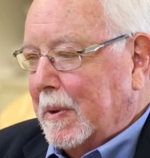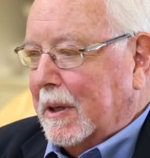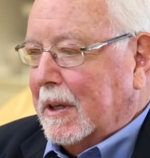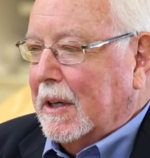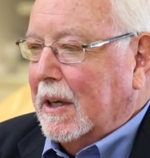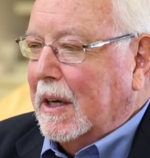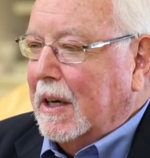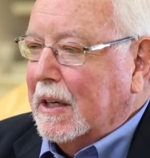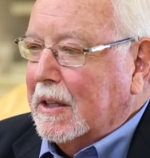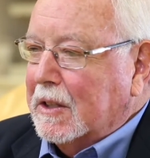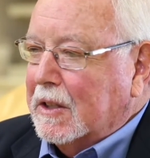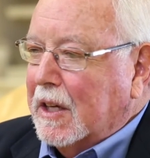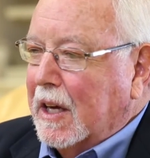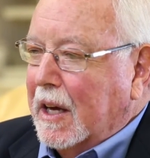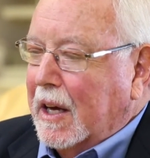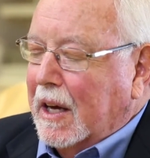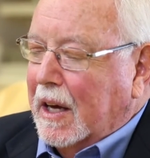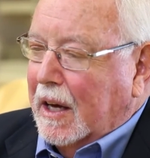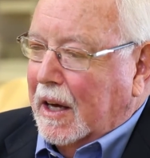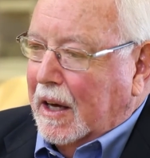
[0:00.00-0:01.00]
Because
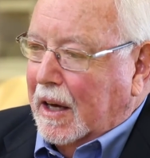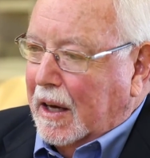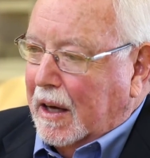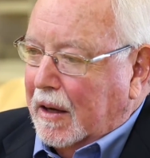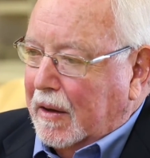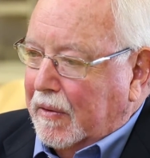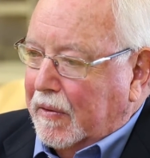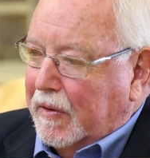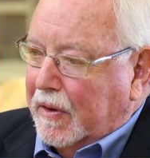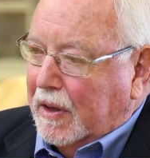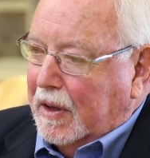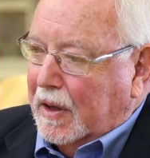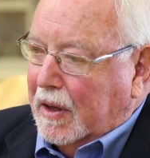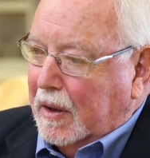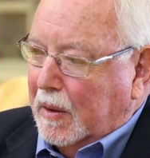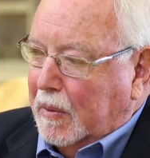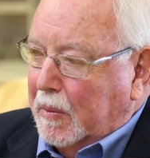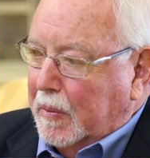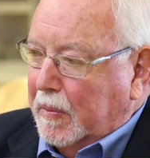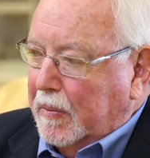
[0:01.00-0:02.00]
of
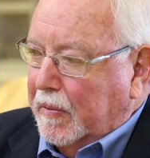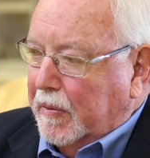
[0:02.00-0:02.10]
the